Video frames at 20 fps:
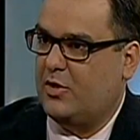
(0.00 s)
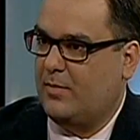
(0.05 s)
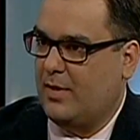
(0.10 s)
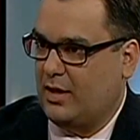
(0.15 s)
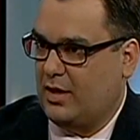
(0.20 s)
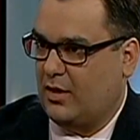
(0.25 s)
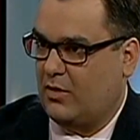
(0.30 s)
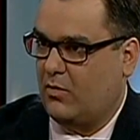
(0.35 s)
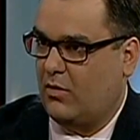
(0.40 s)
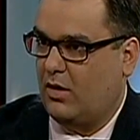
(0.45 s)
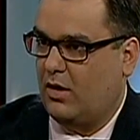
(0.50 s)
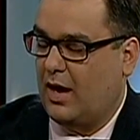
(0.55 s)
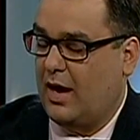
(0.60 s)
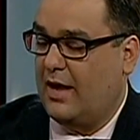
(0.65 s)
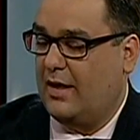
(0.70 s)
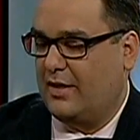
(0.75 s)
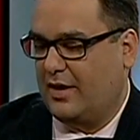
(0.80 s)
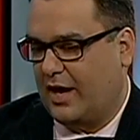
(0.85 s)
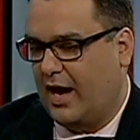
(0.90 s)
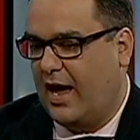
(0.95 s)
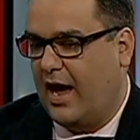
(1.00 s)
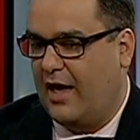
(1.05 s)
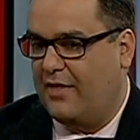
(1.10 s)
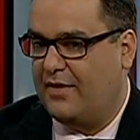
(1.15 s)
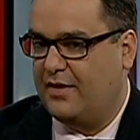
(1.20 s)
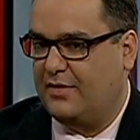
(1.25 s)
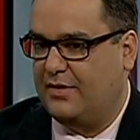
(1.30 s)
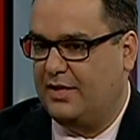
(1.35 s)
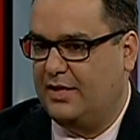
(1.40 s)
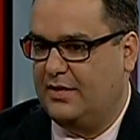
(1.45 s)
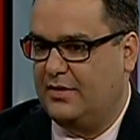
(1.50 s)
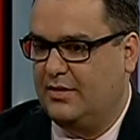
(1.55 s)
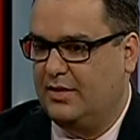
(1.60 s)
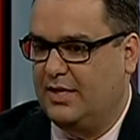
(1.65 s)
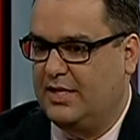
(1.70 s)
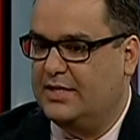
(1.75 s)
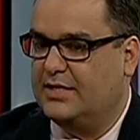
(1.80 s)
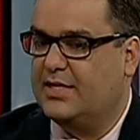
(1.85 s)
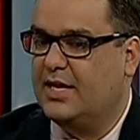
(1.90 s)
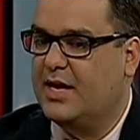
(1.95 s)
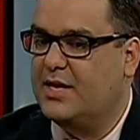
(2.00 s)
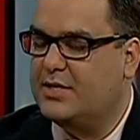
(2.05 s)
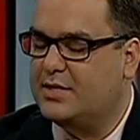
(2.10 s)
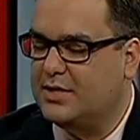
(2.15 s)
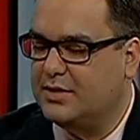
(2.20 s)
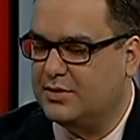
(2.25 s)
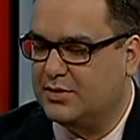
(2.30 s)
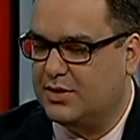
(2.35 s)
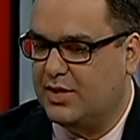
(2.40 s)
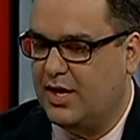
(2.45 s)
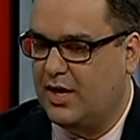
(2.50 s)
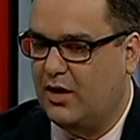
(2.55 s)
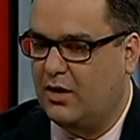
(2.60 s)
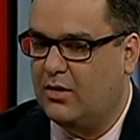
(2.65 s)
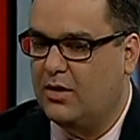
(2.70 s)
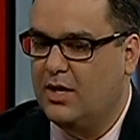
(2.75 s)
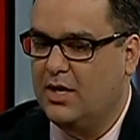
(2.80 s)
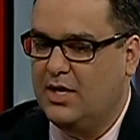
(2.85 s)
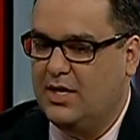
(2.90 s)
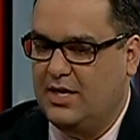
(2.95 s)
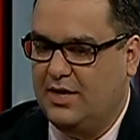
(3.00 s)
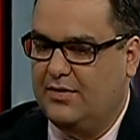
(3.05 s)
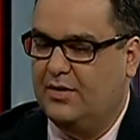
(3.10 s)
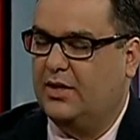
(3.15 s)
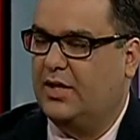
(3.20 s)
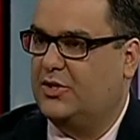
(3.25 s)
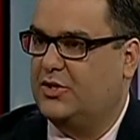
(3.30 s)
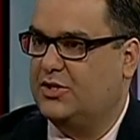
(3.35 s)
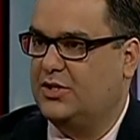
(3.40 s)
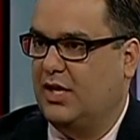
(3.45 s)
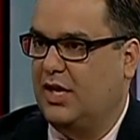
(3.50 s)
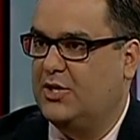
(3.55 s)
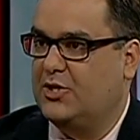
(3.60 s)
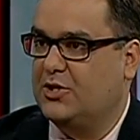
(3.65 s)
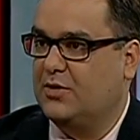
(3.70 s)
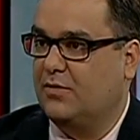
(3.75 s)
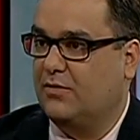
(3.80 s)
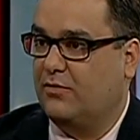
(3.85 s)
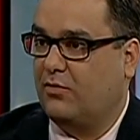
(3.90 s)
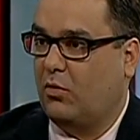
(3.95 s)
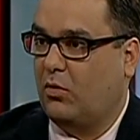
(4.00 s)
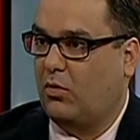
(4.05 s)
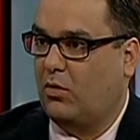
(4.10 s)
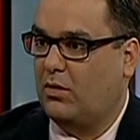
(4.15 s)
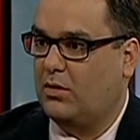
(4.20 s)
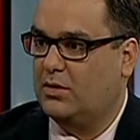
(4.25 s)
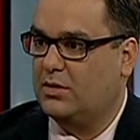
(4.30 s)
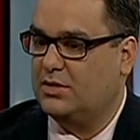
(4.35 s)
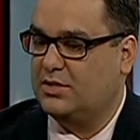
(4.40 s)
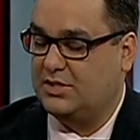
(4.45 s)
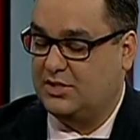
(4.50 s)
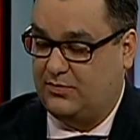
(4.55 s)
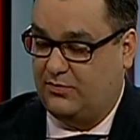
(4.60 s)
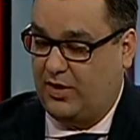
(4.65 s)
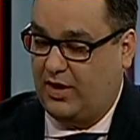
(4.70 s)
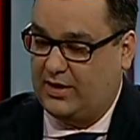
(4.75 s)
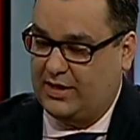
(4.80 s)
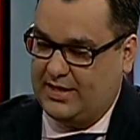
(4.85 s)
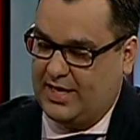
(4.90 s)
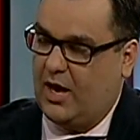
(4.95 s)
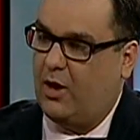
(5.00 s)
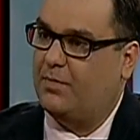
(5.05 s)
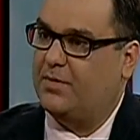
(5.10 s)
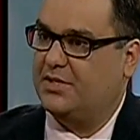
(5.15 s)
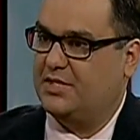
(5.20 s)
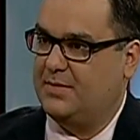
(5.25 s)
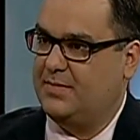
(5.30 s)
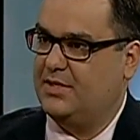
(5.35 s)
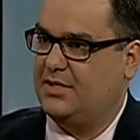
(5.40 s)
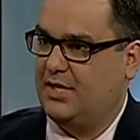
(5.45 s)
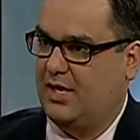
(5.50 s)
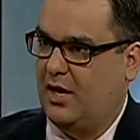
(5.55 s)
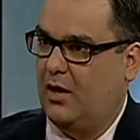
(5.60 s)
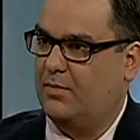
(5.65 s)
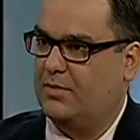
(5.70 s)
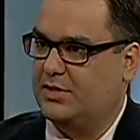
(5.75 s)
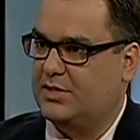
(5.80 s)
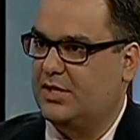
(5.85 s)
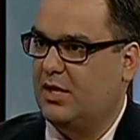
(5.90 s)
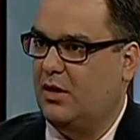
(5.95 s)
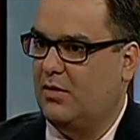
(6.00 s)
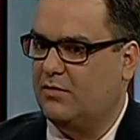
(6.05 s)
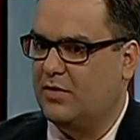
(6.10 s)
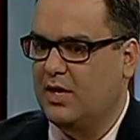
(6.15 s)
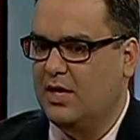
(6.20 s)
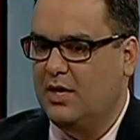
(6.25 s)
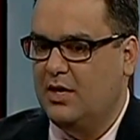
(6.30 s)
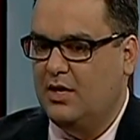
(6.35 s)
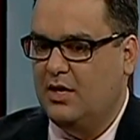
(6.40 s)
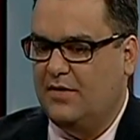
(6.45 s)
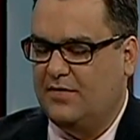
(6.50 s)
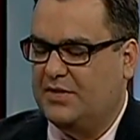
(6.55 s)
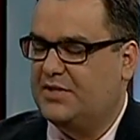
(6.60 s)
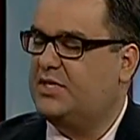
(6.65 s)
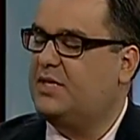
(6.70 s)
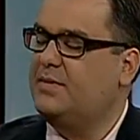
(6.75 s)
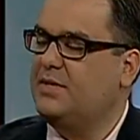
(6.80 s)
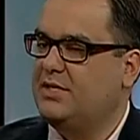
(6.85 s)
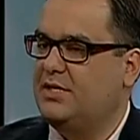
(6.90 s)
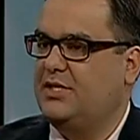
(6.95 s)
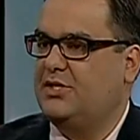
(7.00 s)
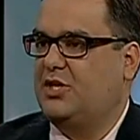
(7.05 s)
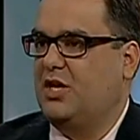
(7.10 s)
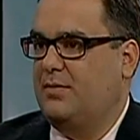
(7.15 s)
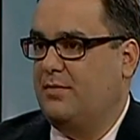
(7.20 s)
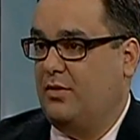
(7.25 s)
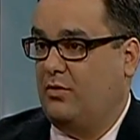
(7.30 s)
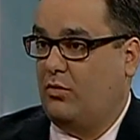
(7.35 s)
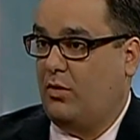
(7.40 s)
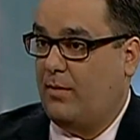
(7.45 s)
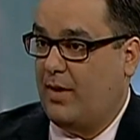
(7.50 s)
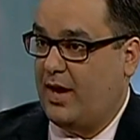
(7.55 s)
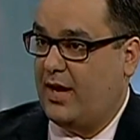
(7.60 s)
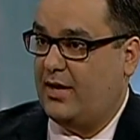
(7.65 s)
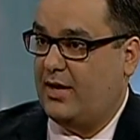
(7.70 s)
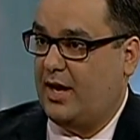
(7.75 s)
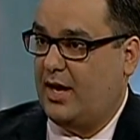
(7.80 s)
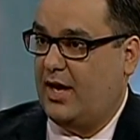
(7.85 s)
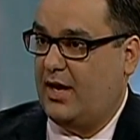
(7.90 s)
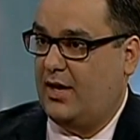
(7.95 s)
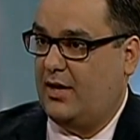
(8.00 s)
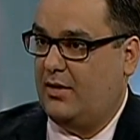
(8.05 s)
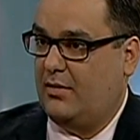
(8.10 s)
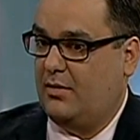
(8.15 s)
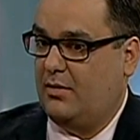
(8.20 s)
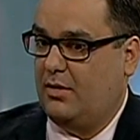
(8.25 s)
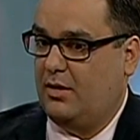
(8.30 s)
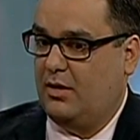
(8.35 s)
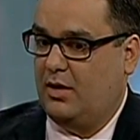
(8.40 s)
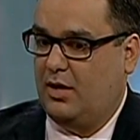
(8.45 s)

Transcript: I mean, Hubert Lacroix, I think the intent is there in the legislation for, frankly, to help the CBC help itself. If the CBC is going to remain a